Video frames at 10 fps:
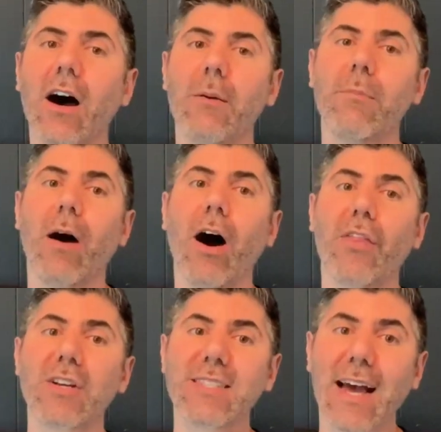
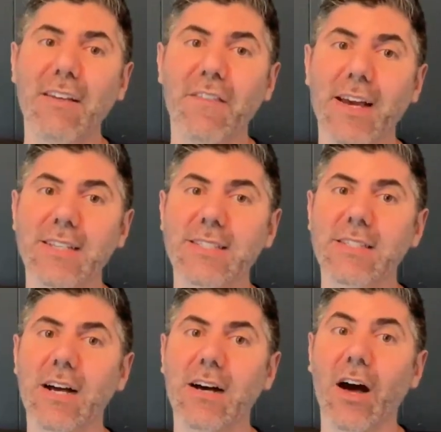Other side
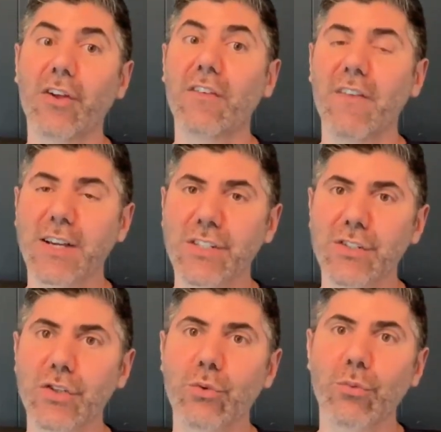effects, other
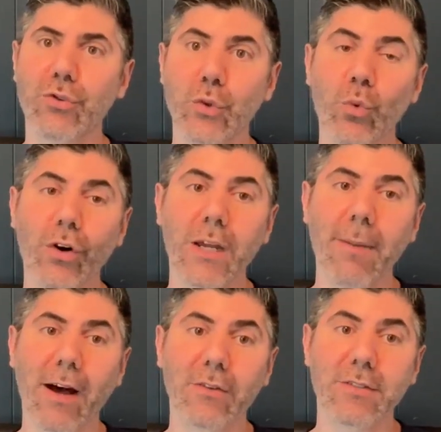infections you do worry
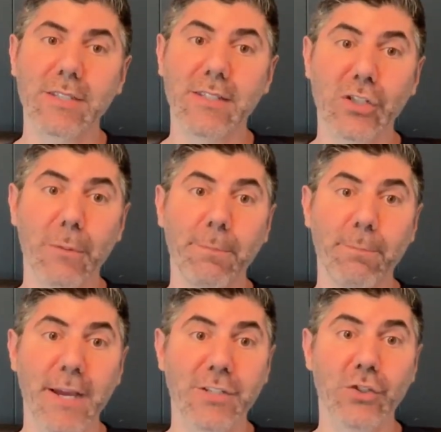about in certain
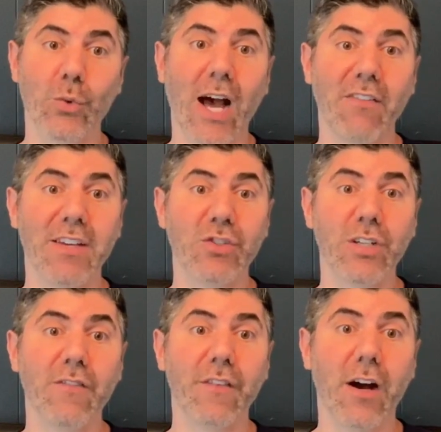patients who have a
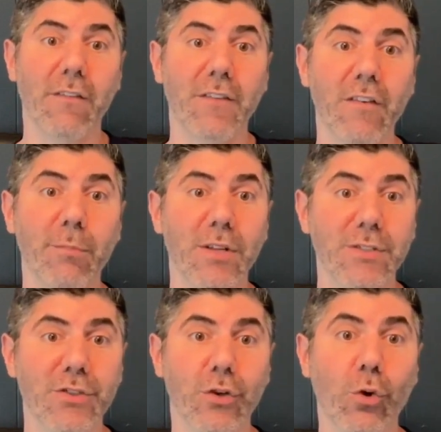history of fever
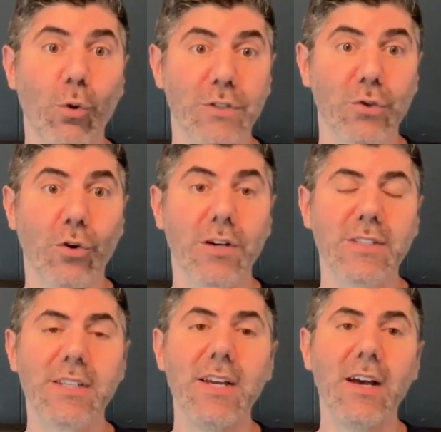blisters or cold sores